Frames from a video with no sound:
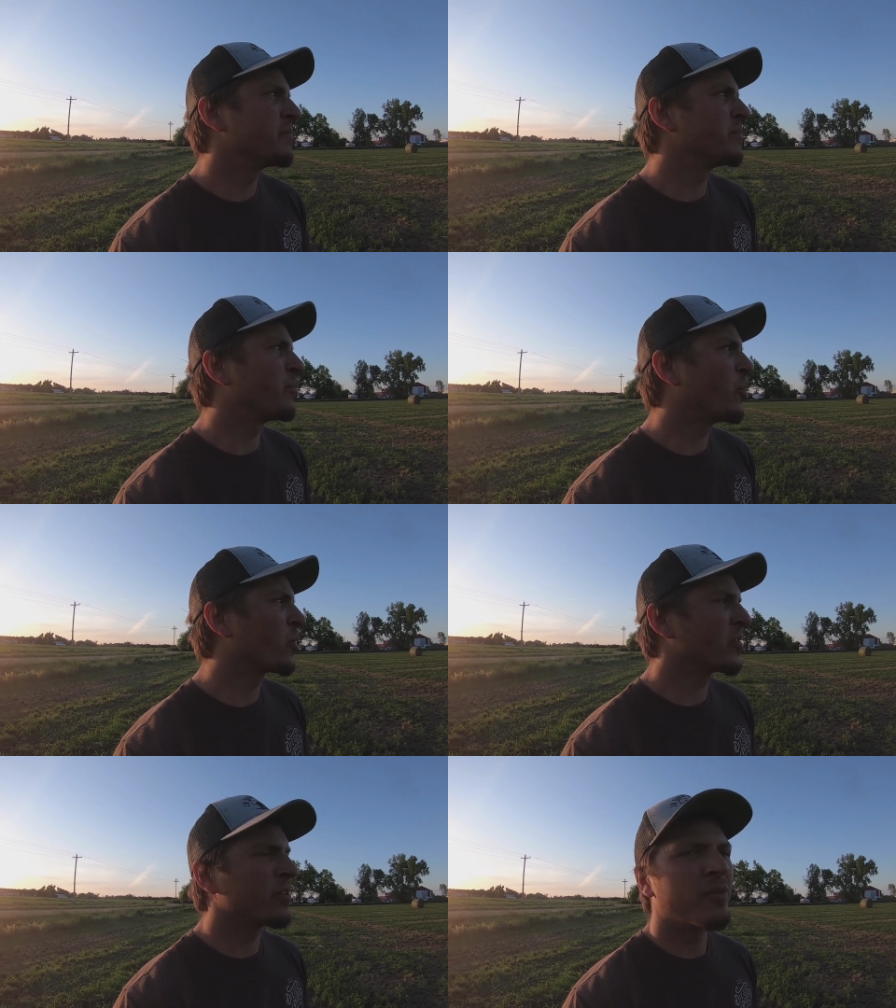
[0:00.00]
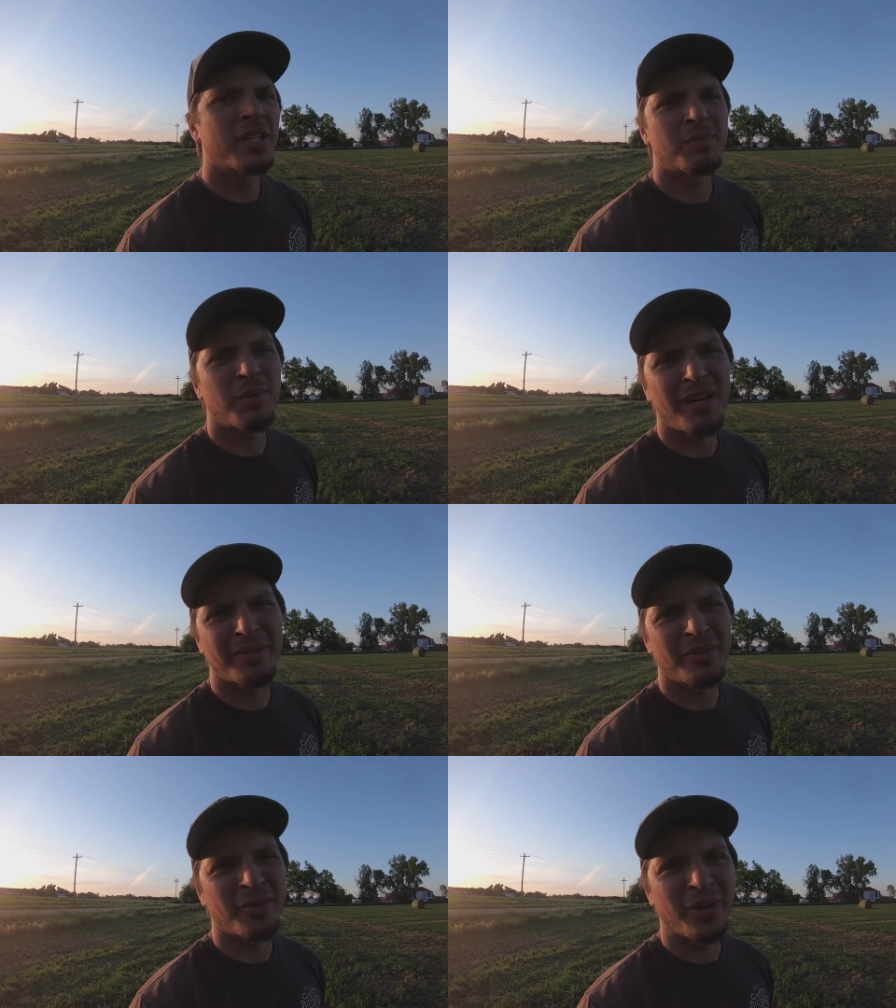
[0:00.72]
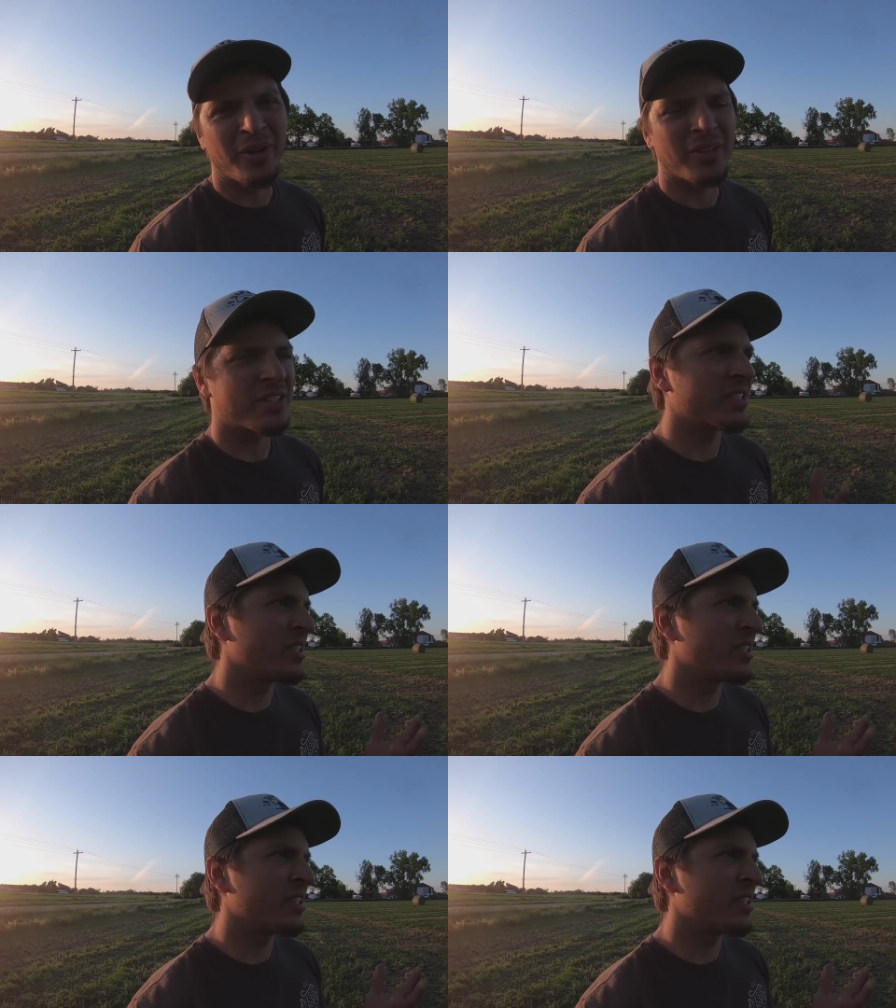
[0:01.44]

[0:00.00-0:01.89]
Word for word: them more than what it's probably worth.